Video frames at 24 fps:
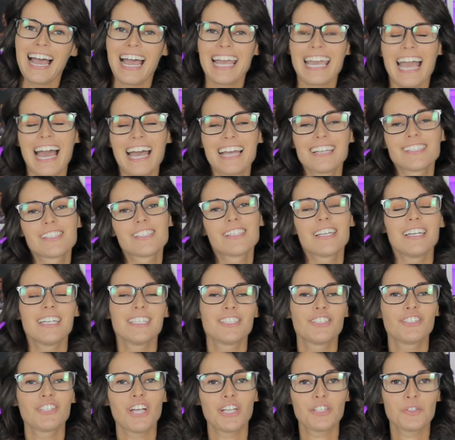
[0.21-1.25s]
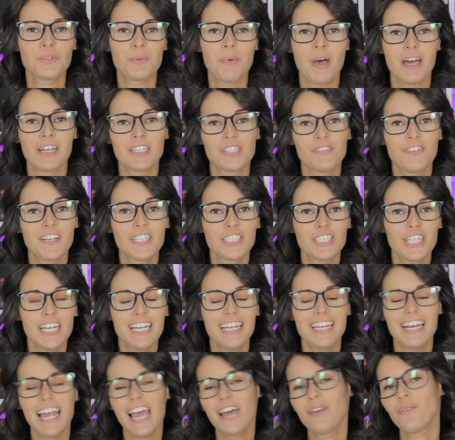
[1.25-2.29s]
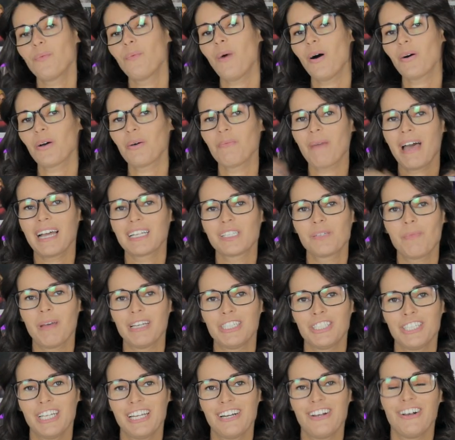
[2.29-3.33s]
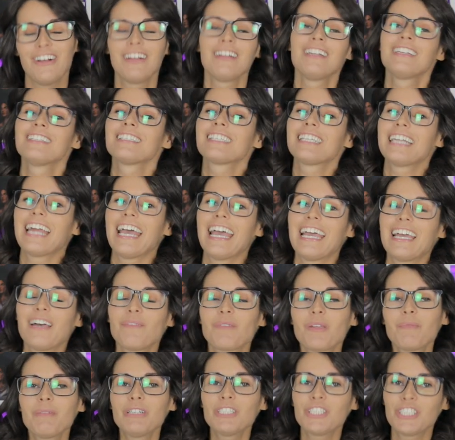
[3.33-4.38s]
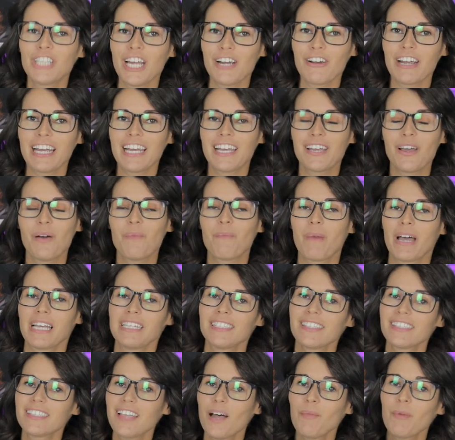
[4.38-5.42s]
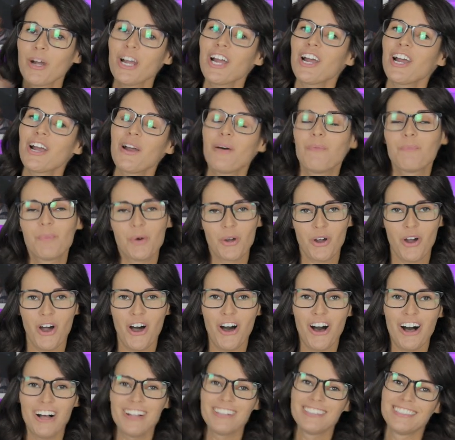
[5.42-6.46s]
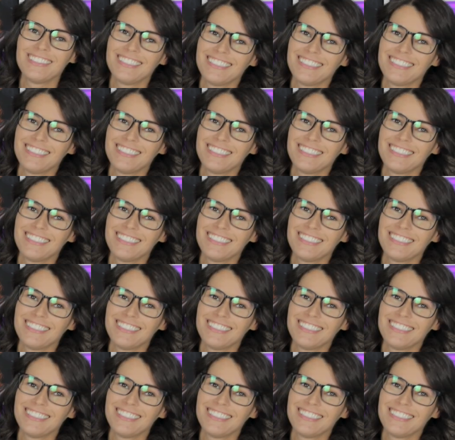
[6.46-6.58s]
Hi guys, it's Just Modest Fiction and welcome back to my channel. Today I'm going to be sharing my summer book haul.